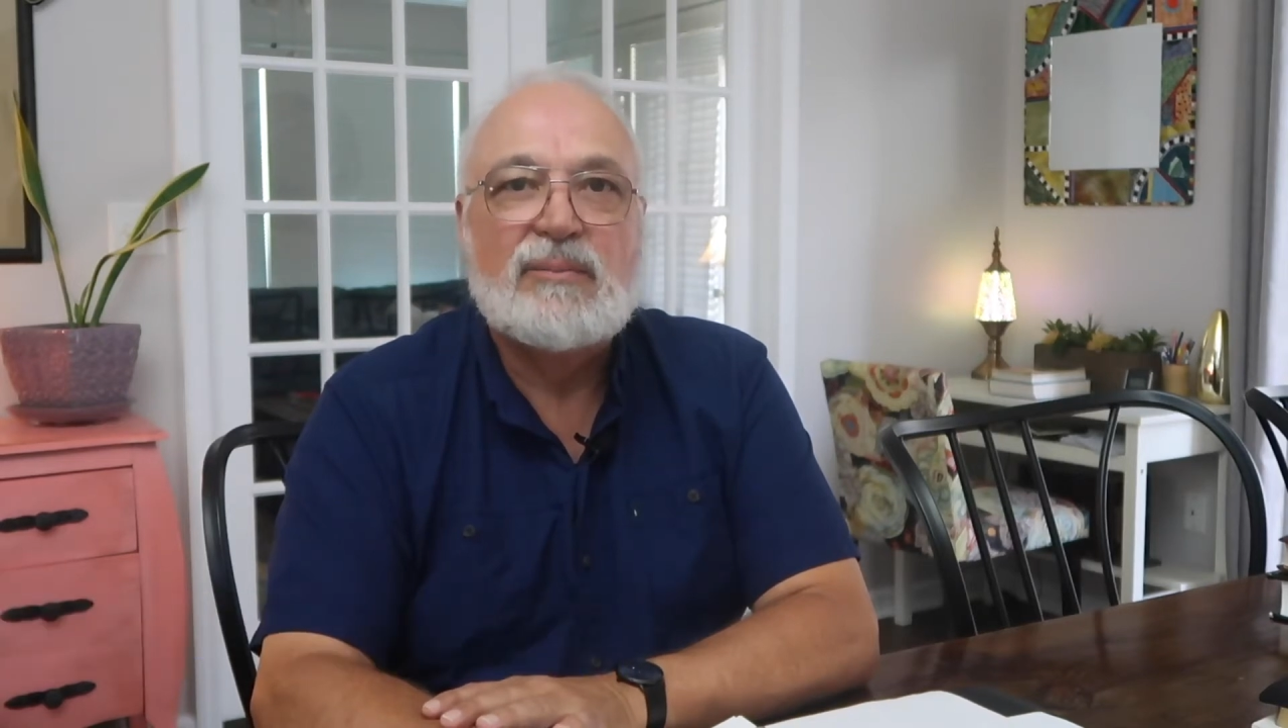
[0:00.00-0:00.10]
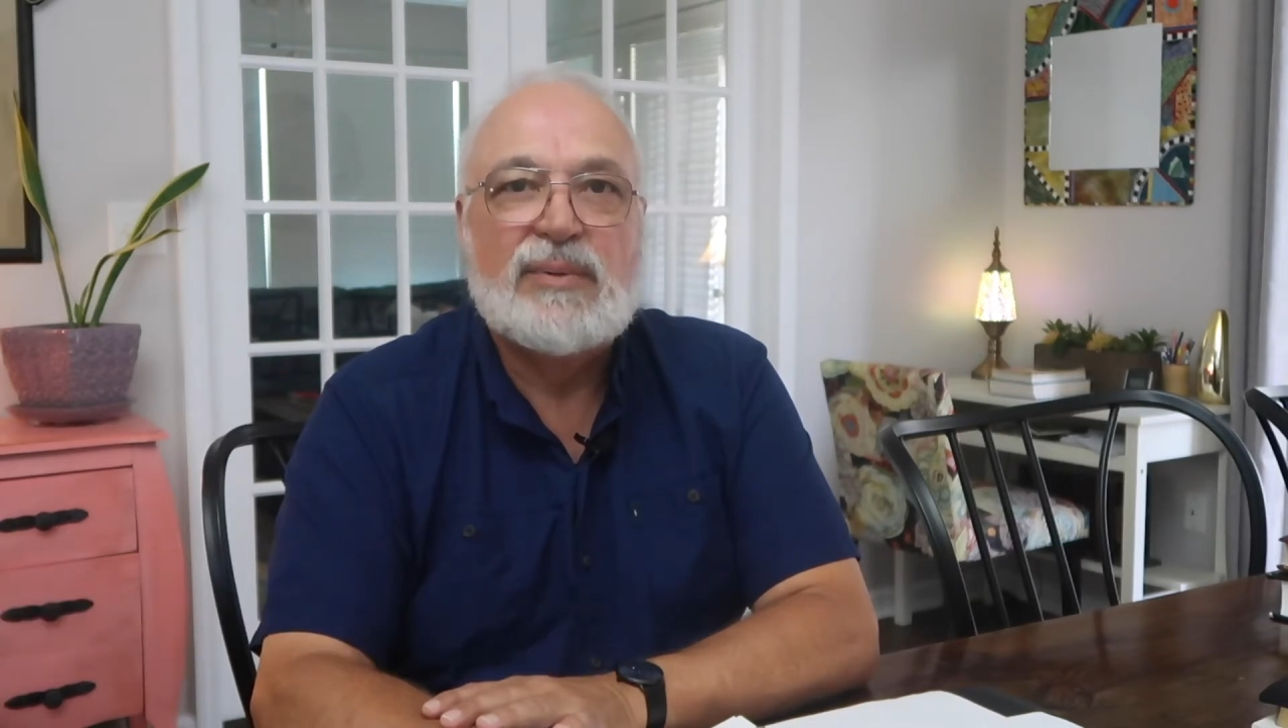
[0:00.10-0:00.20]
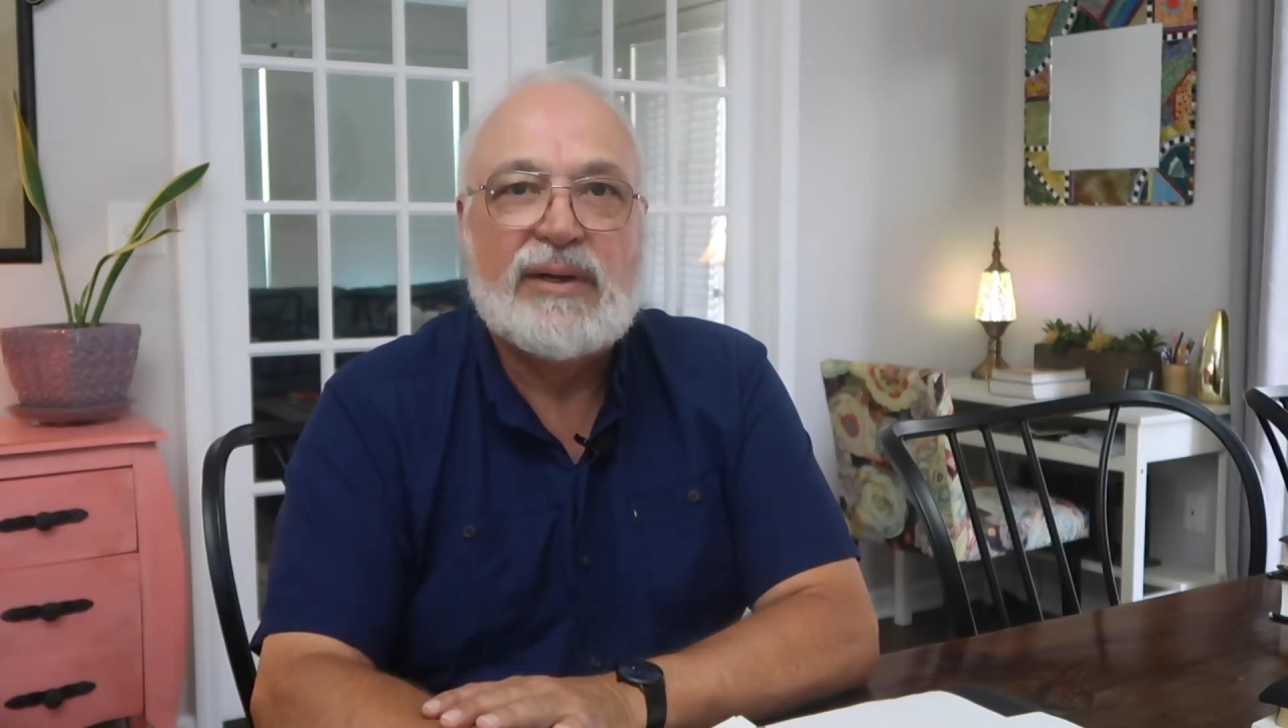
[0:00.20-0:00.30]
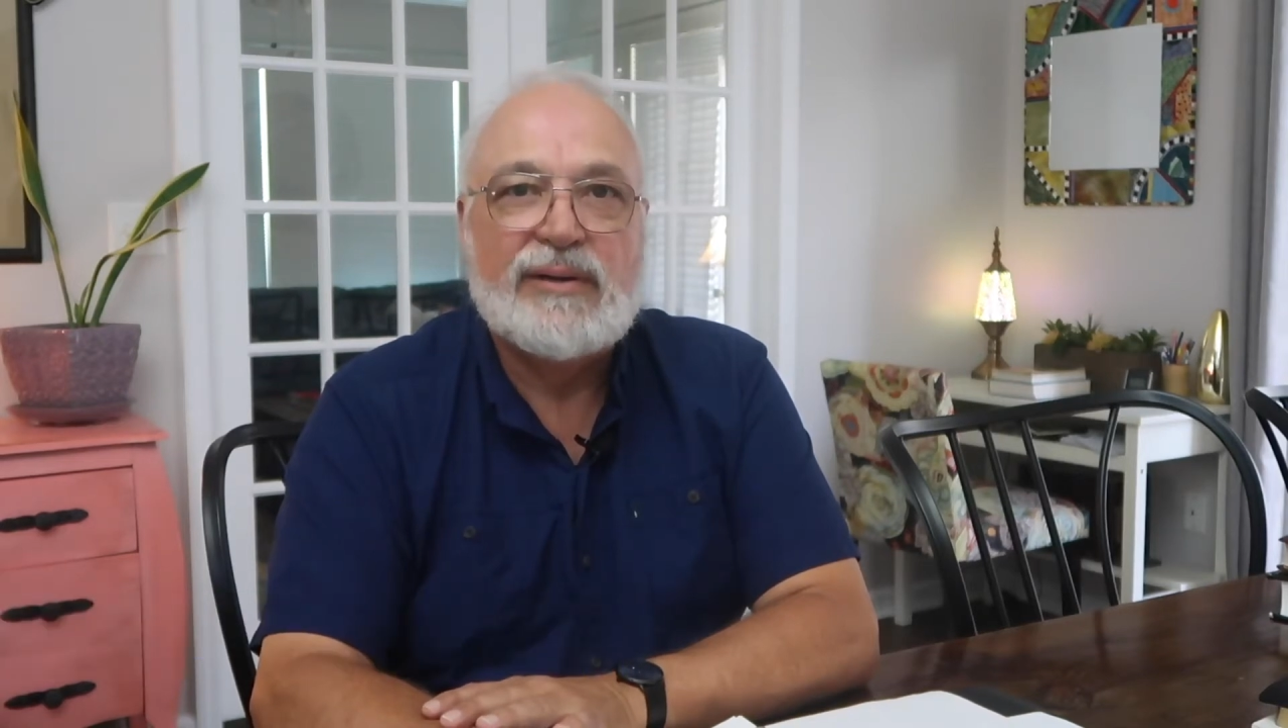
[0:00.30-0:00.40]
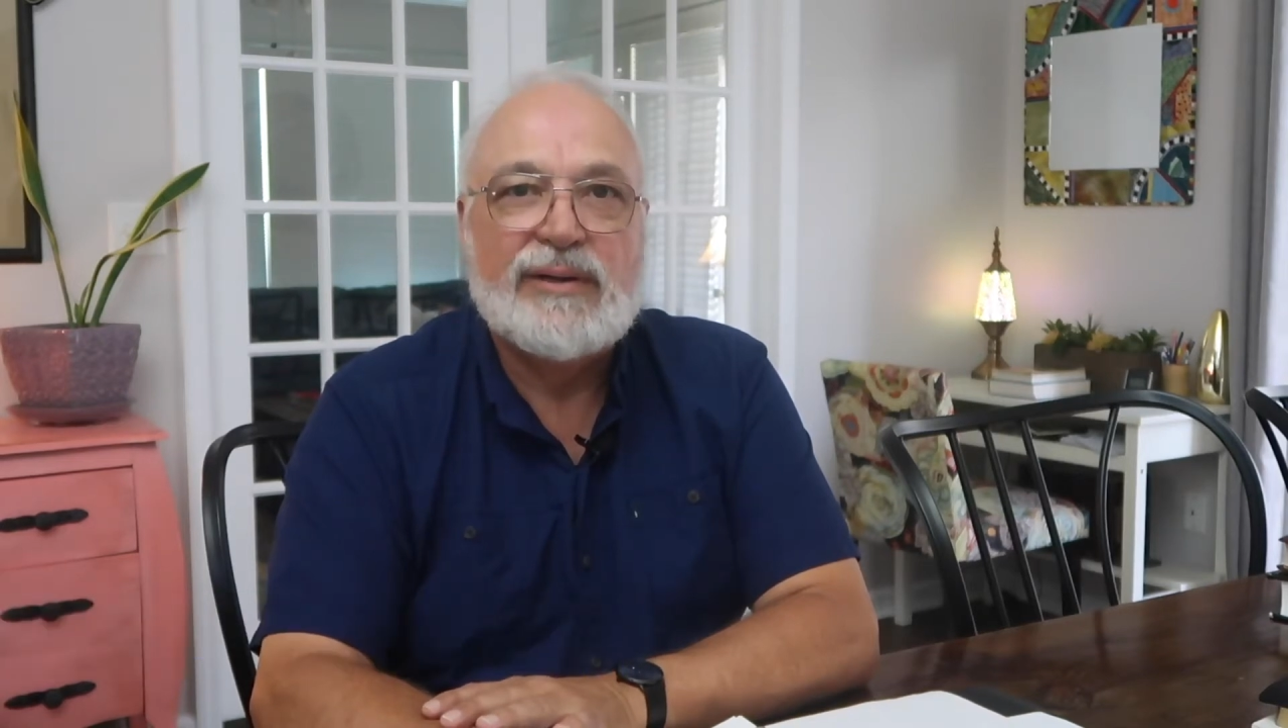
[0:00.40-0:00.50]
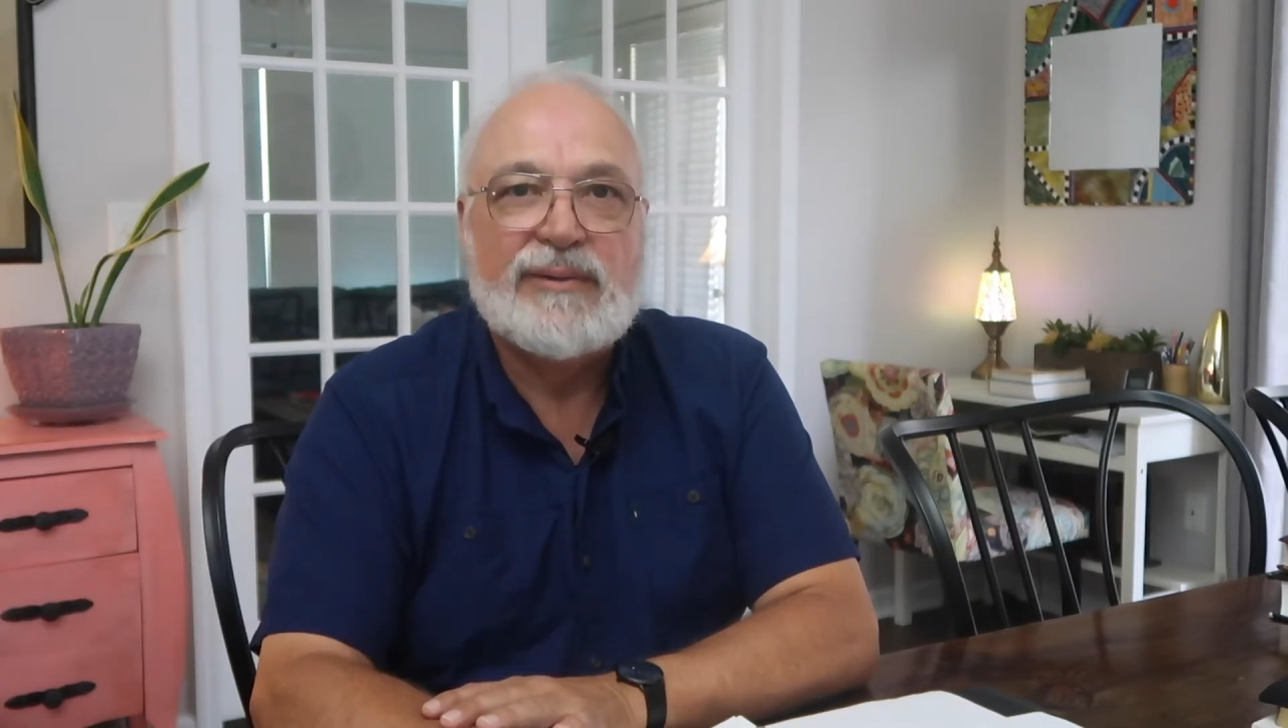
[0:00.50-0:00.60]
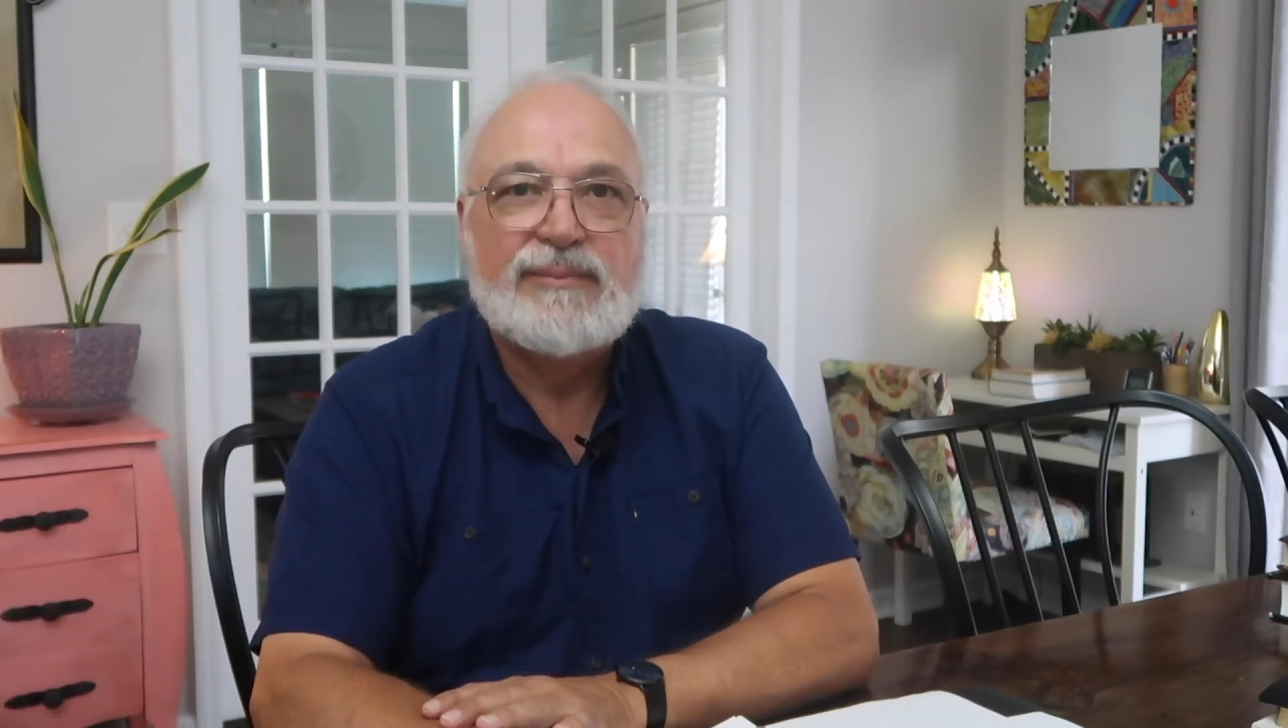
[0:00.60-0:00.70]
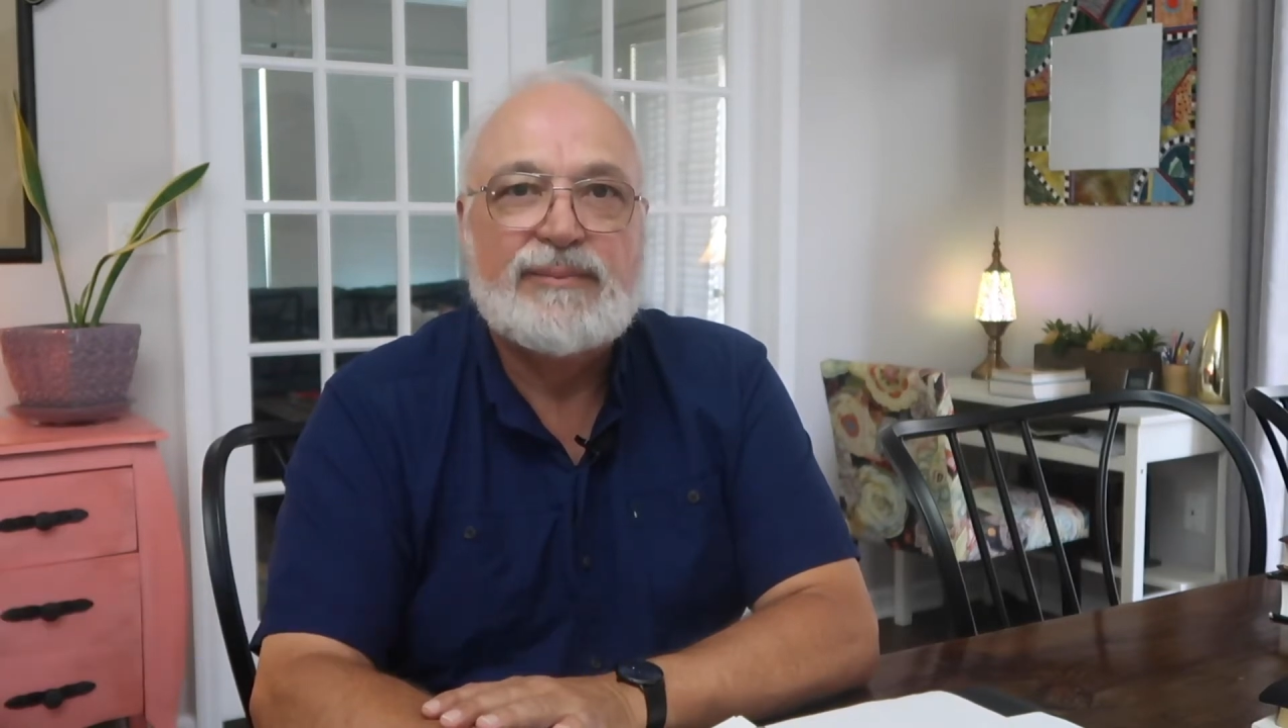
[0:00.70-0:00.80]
Period.